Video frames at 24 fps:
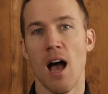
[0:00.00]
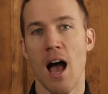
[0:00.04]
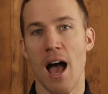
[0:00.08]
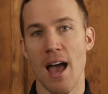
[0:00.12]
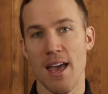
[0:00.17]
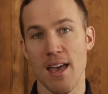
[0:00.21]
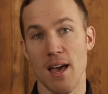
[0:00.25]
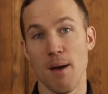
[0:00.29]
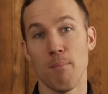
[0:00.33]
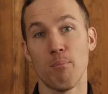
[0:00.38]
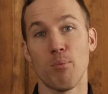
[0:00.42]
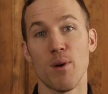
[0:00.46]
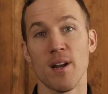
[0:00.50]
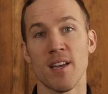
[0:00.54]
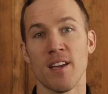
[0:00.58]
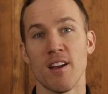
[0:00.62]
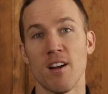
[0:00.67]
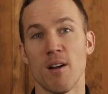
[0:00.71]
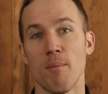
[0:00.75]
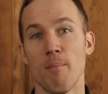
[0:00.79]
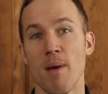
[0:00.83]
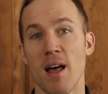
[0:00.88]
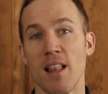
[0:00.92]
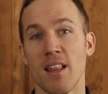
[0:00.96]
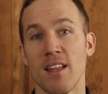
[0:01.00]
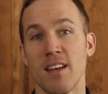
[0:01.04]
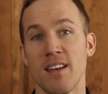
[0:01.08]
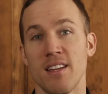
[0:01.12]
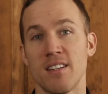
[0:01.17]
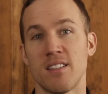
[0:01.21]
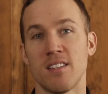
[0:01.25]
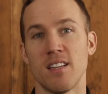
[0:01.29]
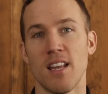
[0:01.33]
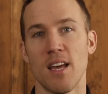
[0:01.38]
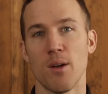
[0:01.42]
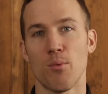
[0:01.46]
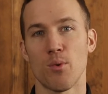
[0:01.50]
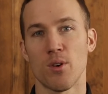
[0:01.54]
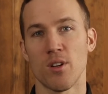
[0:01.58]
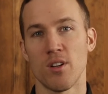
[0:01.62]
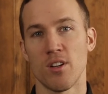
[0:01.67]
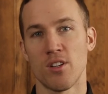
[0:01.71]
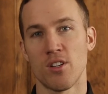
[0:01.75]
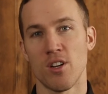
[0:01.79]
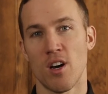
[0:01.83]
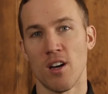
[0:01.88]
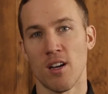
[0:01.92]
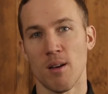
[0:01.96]
Hi, I'm Brick Aramella, and today we're going
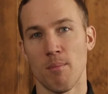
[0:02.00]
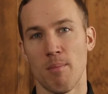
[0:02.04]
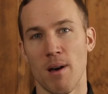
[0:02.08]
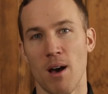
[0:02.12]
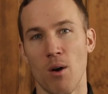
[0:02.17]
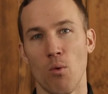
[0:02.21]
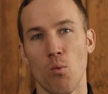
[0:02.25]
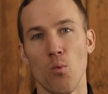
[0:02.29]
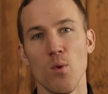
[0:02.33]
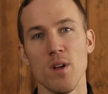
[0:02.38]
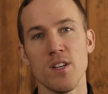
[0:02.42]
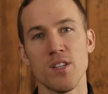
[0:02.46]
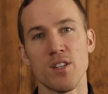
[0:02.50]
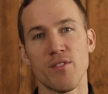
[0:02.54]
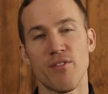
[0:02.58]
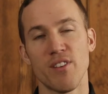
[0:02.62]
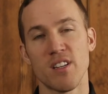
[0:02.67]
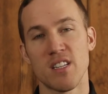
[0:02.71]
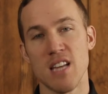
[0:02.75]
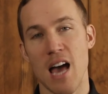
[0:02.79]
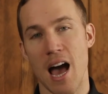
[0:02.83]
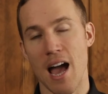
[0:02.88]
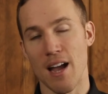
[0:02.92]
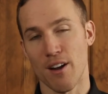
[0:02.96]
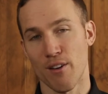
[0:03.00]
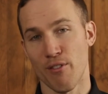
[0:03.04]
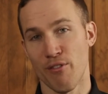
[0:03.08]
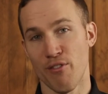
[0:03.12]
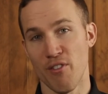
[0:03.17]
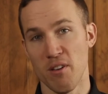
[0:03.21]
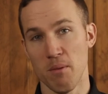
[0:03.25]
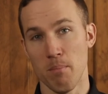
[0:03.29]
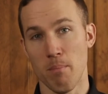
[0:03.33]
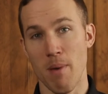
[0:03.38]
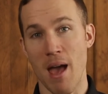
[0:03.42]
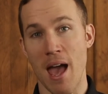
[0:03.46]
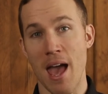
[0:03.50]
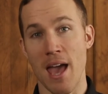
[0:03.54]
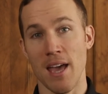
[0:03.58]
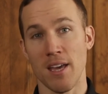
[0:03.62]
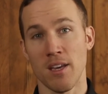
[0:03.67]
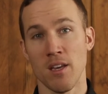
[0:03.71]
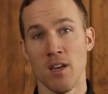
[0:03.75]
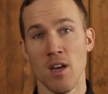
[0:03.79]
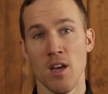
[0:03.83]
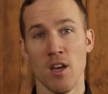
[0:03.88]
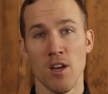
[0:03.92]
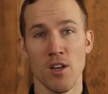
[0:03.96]
to talk about which photography
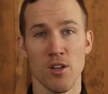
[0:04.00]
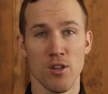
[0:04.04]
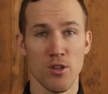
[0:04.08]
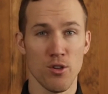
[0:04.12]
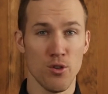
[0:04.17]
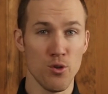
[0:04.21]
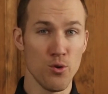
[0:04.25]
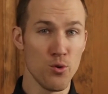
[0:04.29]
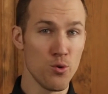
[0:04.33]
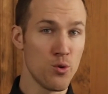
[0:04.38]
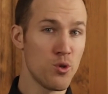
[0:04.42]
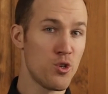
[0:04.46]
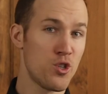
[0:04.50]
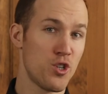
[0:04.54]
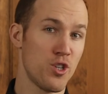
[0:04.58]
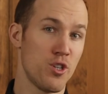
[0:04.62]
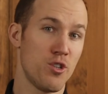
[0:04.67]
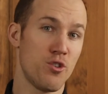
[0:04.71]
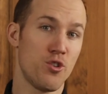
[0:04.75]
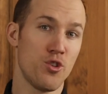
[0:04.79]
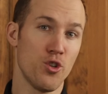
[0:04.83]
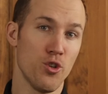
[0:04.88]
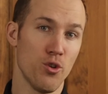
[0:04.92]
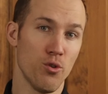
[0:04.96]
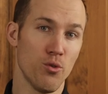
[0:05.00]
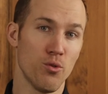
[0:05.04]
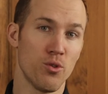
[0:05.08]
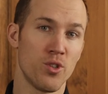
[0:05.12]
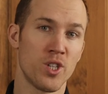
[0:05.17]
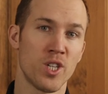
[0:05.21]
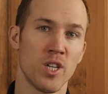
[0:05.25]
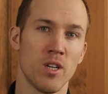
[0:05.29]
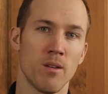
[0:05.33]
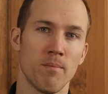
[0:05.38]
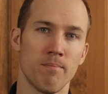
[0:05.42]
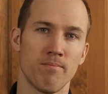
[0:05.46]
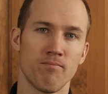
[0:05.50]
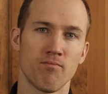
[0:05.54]
bag you should choose.